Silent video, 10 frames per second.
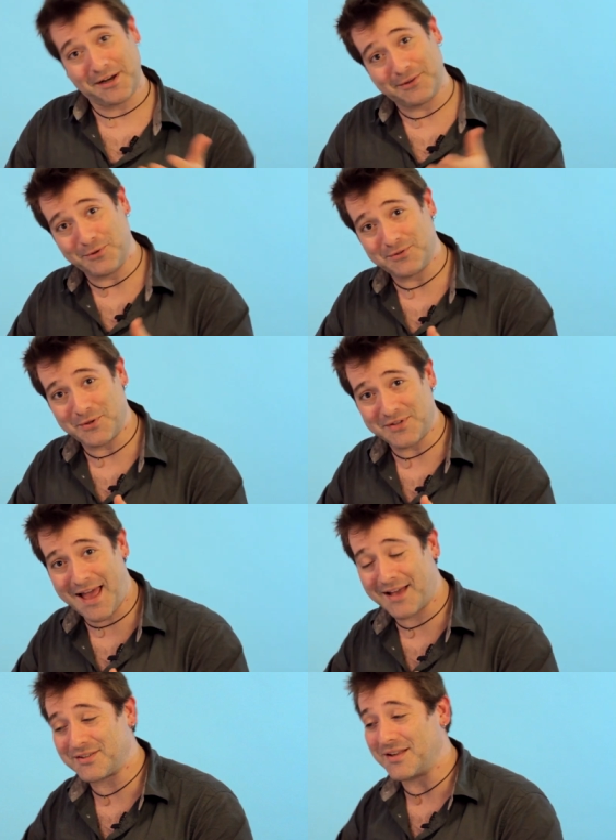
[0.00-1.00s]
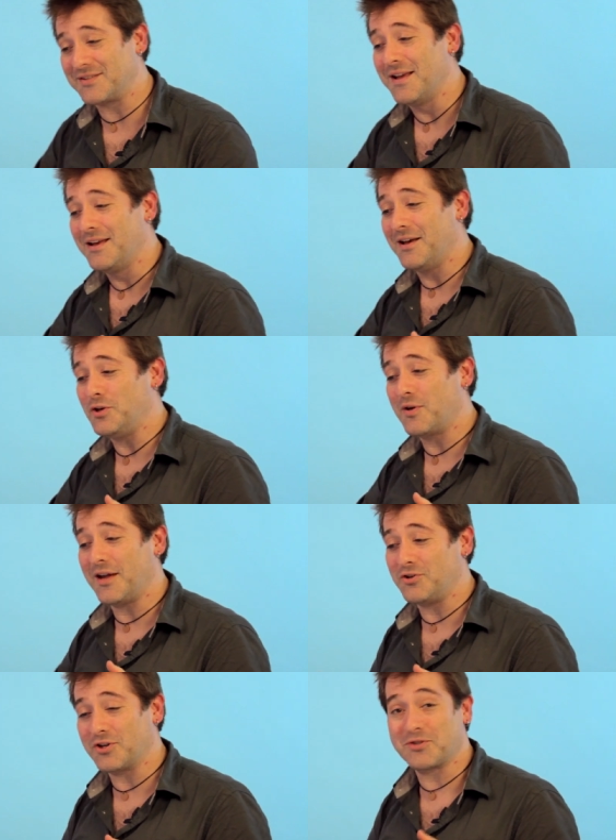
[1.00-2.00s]
that includes those accents. Uh, you
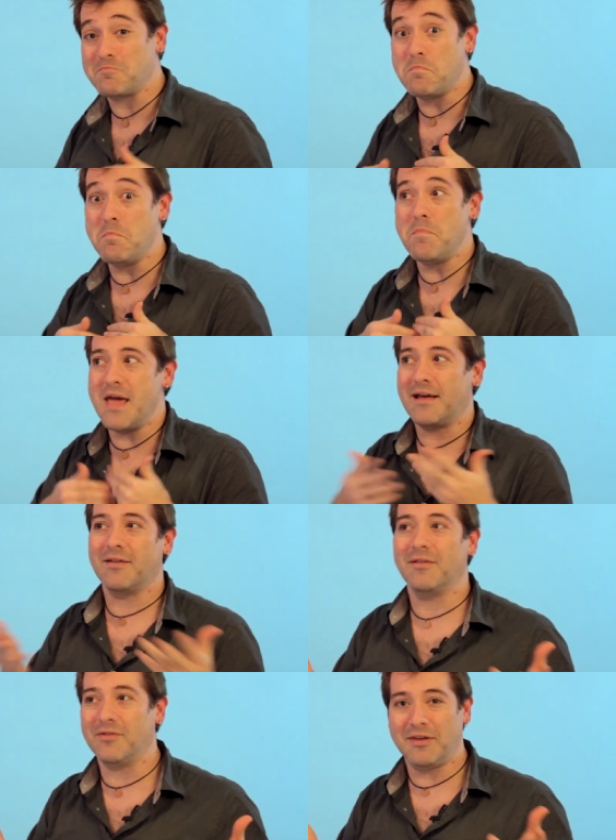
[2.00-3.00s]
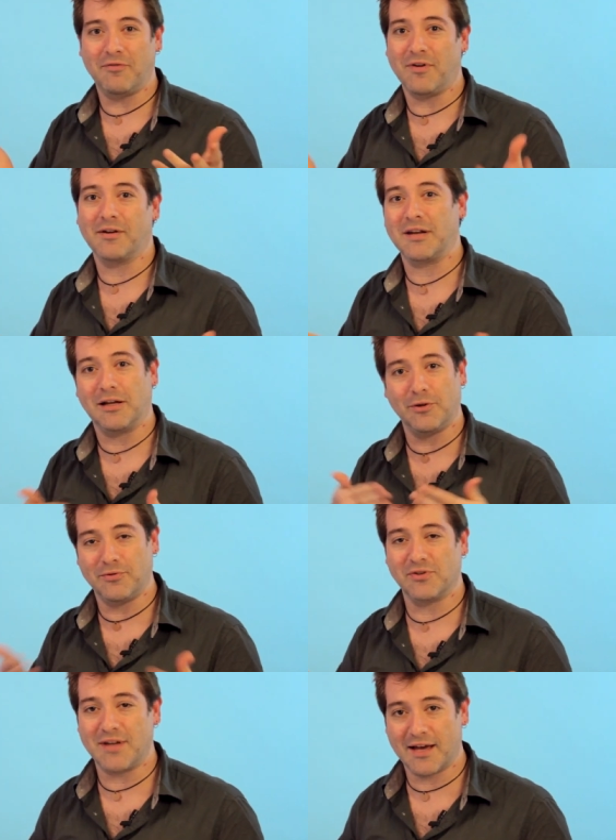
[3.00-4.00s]
can't just make the font
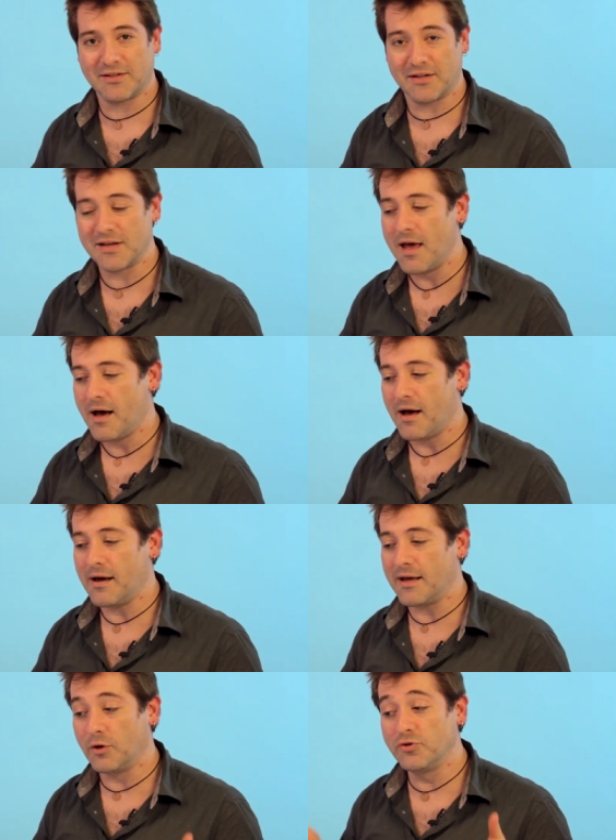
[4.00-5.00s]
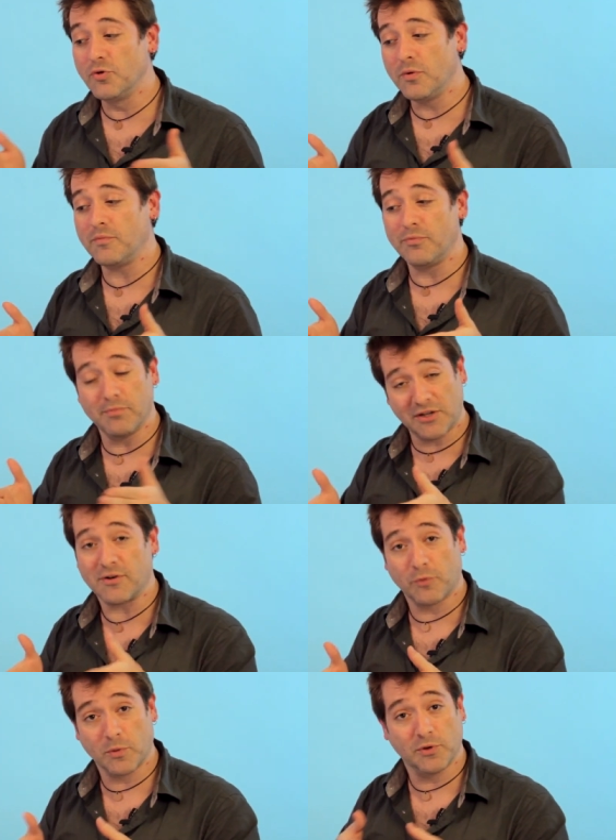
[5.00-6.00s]
include those accents. Uh, it'll do,
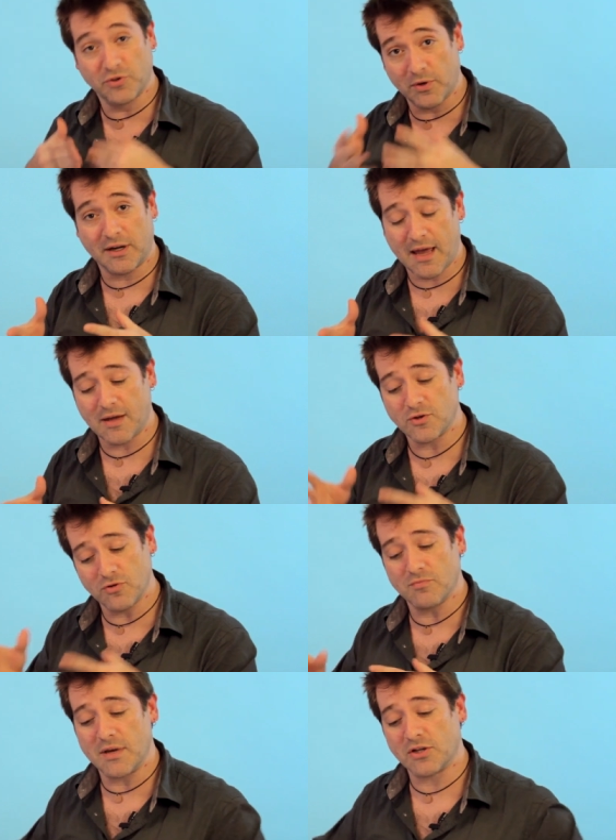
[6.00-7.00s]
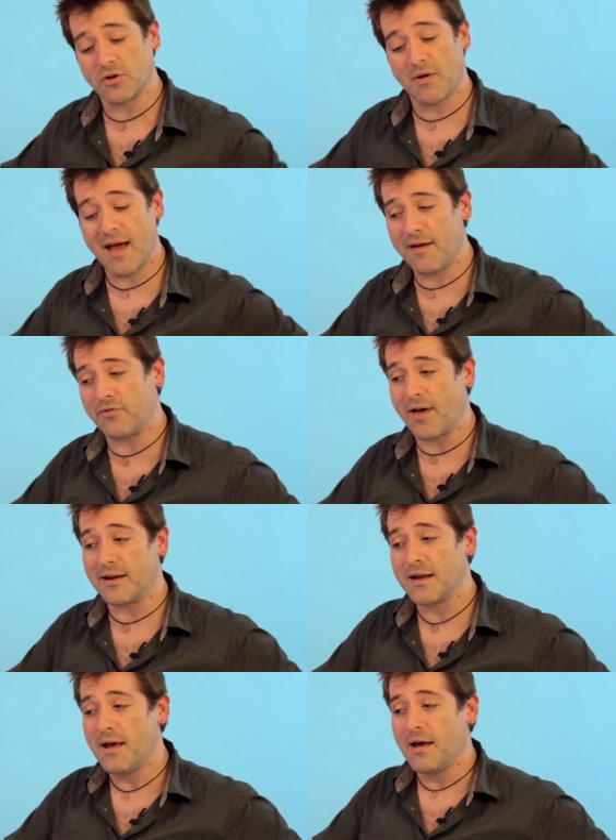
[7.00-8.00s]
Microsoft Word will do what it can to make sure you have
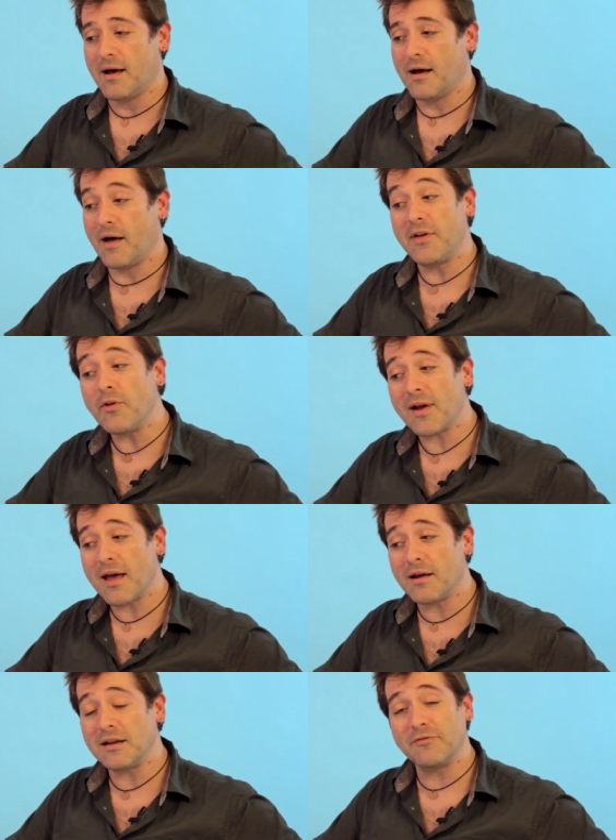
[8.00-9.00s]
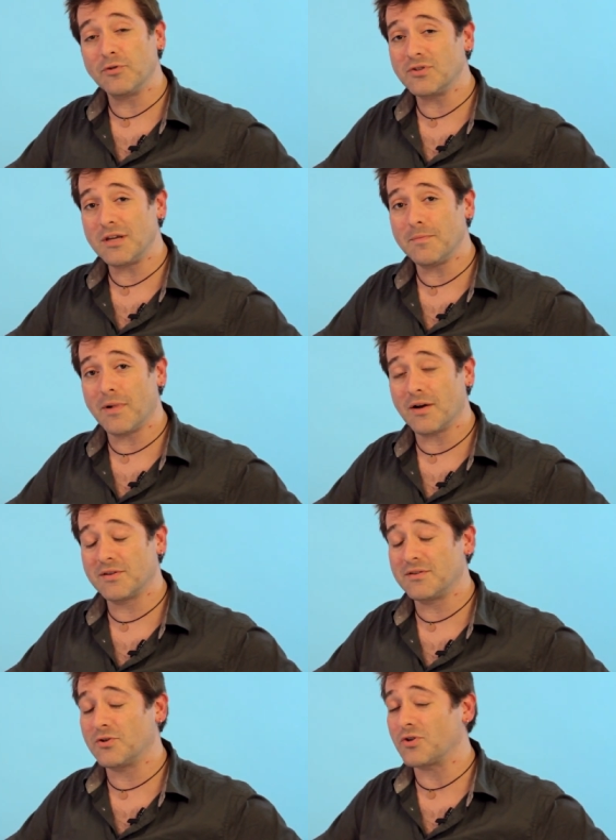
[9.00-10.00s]
that. Uh, on the other hand, if you're seeing
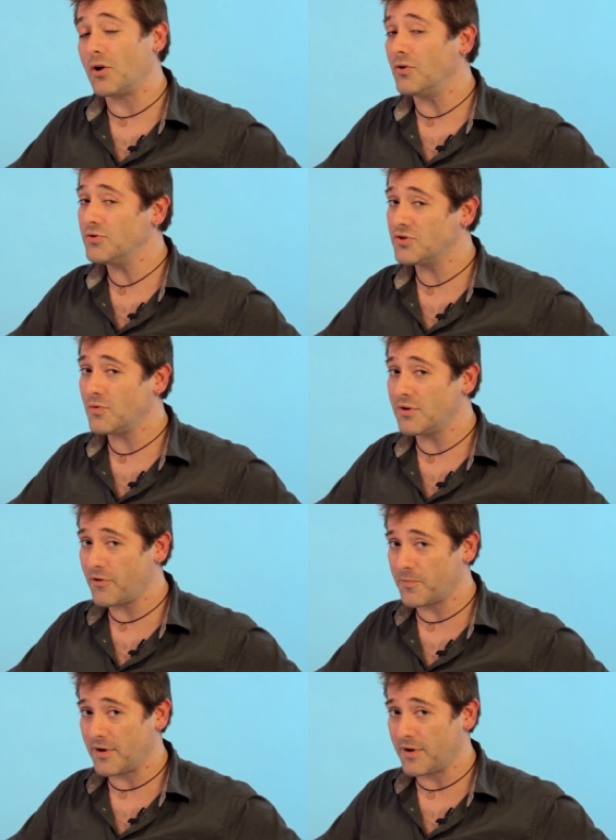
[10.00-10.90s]
boxes, there's also another